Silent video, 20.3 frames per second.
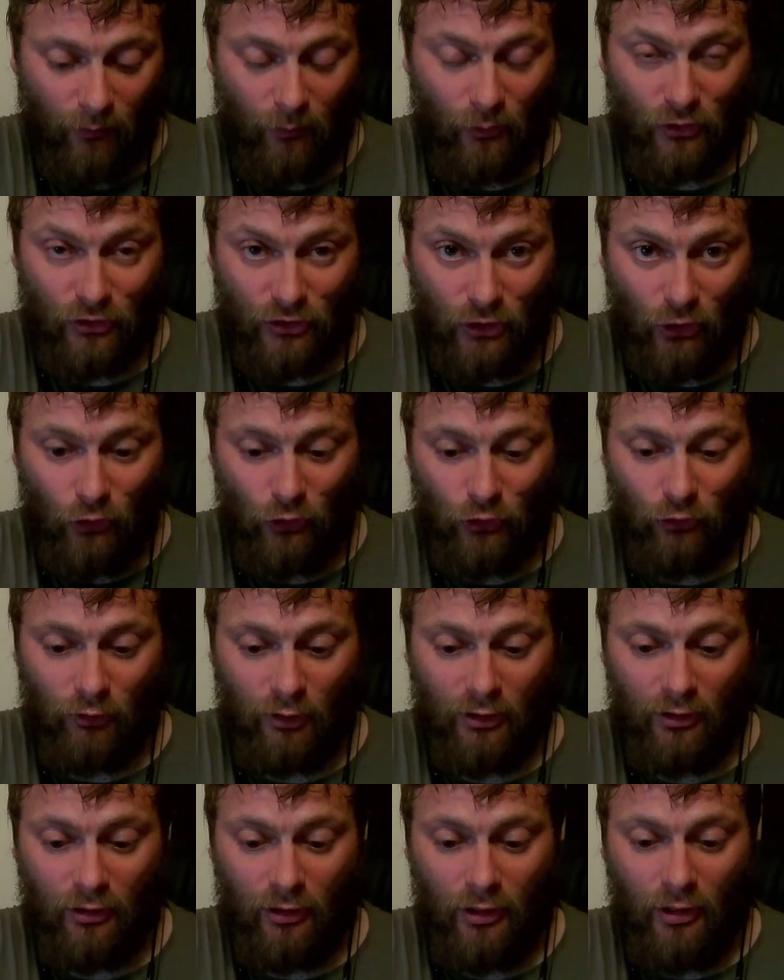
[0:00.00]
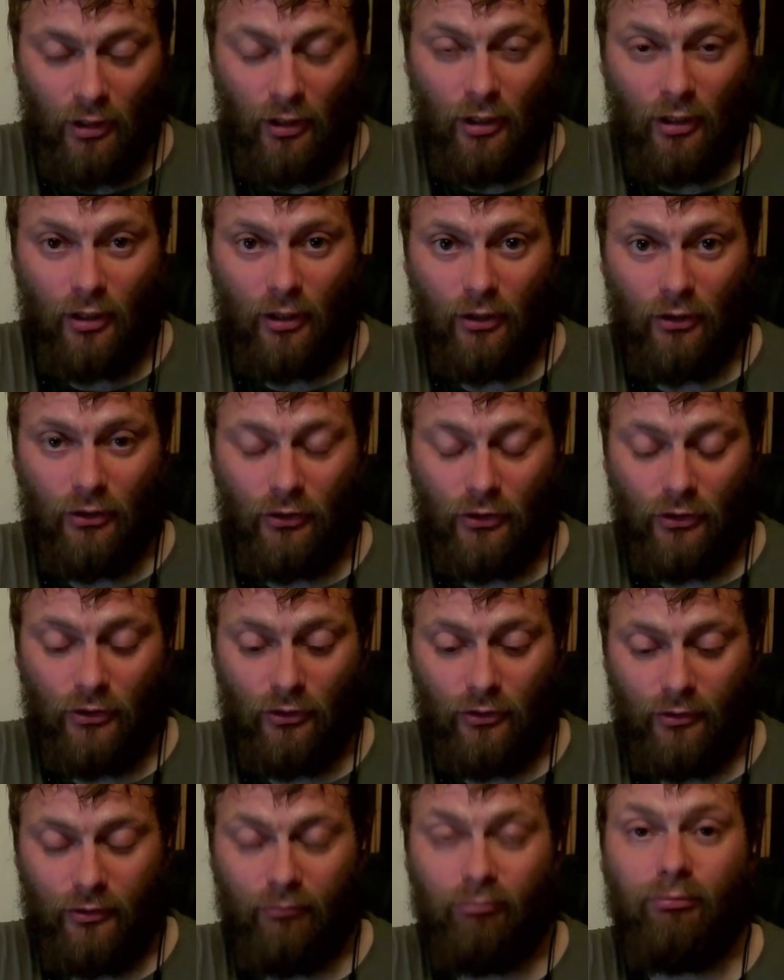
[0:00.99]
on my soldering, because
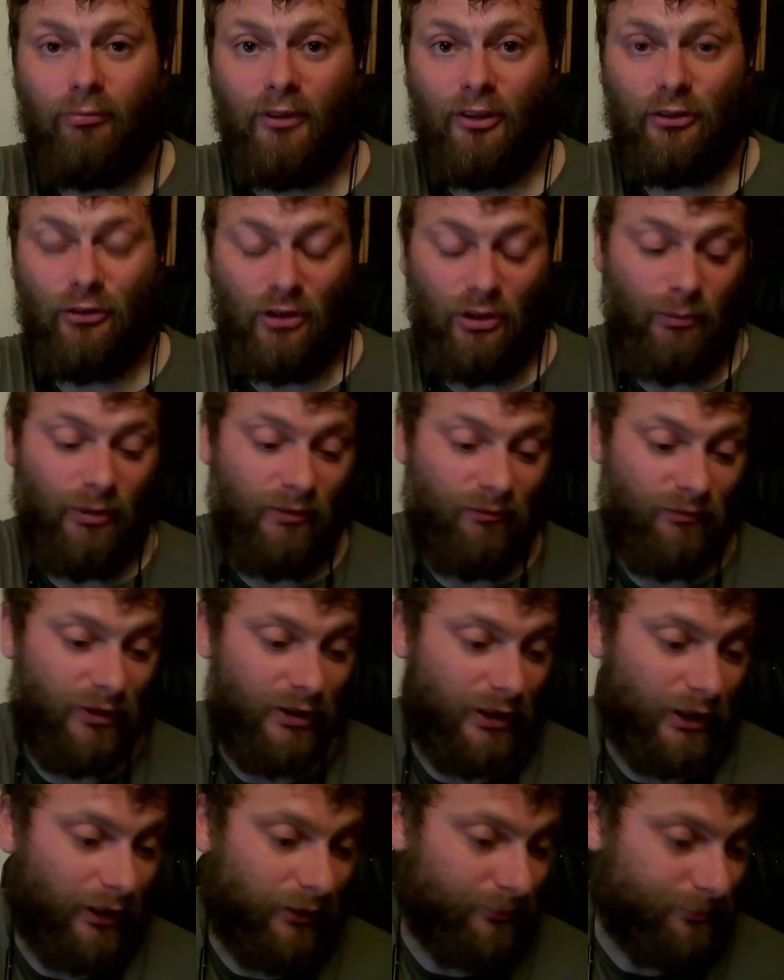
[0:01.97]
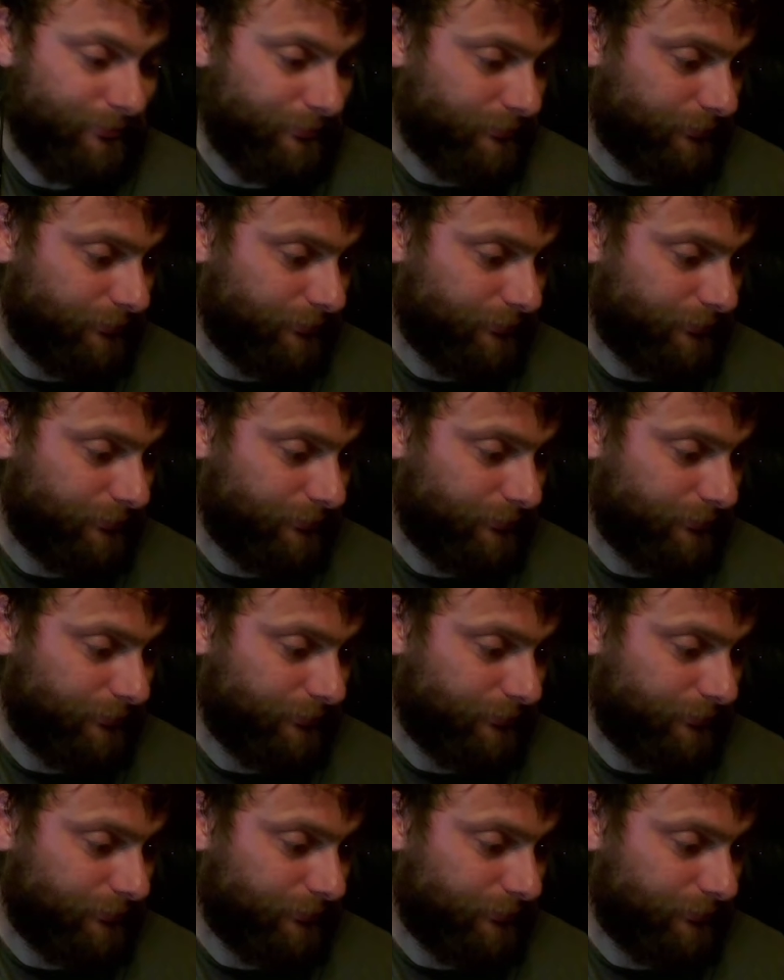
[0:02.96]
that's going to be on video.